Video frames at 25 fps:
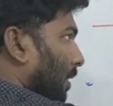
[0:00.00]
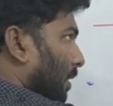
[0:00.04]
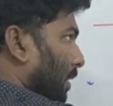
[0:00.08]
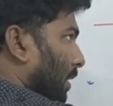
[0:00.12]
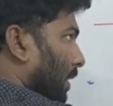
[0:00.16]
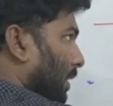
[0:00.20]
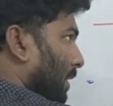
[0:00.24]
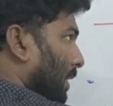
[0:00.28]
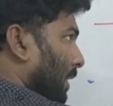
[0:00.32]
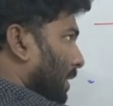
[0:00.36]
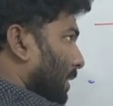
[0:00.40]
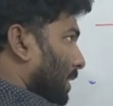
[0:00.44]

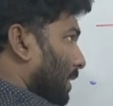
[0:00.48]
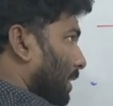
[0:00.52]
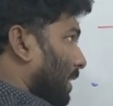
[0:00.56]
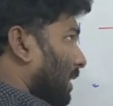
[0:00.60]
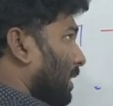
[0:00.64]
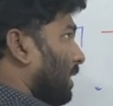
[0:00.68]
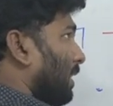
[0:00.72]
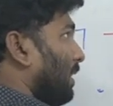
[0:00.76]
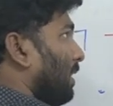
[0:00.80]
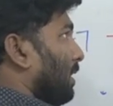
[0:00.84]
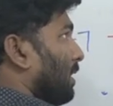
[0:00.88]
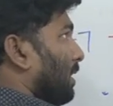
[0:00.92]
this is
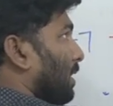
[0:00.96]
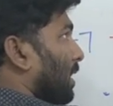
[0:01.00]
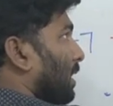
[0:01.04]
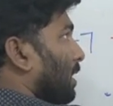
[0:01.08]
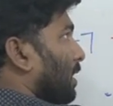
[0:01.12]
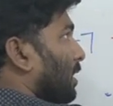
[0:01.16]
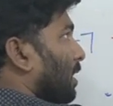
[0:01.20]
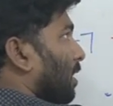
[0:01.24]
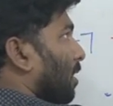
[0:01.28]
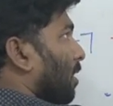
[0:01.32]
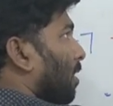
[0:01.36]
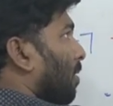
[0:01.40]
the
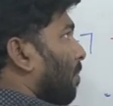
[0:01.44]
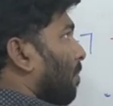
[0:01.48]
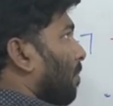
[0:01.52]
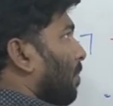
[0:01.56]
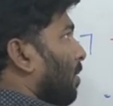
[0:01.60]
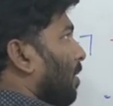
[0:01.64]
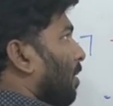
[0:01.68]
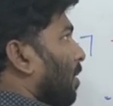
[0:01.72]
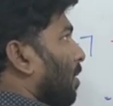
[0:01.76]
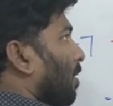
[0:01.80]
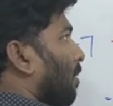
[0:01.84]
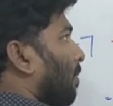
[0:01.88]
structure
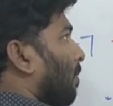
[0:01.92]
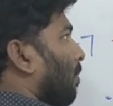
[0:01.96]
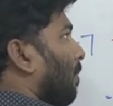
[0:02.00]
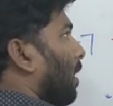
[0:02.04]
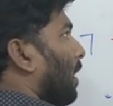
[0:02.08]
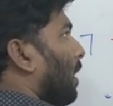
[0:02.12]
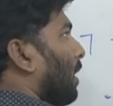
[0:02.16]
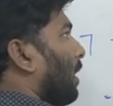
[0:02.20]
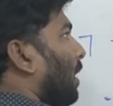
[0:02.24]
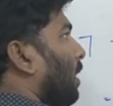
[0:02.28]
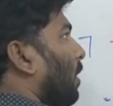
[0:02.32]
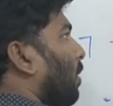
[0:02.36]
of
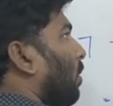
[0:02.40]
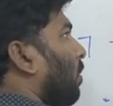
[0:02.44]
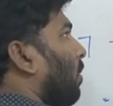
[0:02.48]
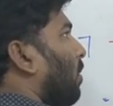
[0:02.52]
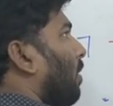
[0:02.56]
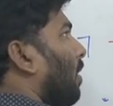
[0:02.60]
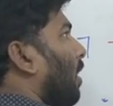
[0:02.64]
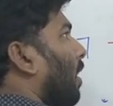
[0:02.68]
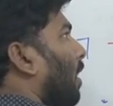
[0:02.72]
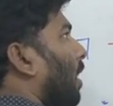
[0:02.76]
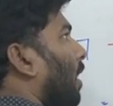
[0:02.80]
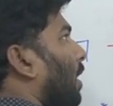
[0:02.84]

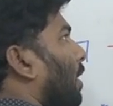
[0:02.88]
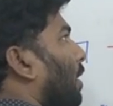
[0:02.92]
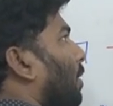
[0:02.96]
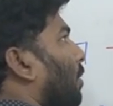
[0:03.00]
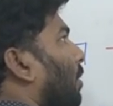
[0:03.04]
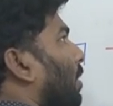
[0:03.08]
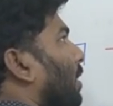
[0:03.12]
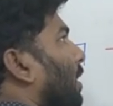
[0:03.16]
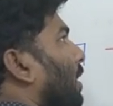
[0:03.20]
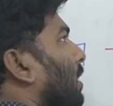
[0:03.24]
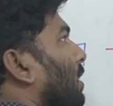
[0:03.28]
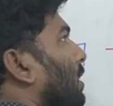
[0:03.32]
multi-load
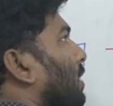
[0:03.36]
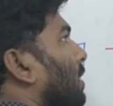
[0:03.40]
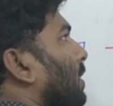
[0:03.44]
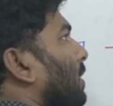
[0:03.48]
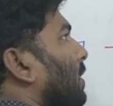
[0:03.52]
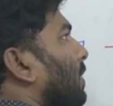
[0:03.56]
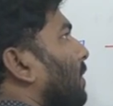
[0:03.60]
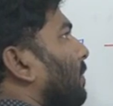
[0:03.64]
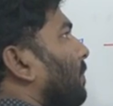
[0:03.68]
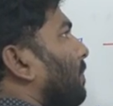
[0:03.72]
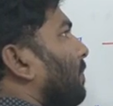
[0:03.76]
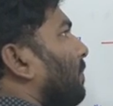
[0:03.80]

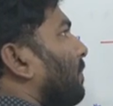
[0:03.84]
IUDs.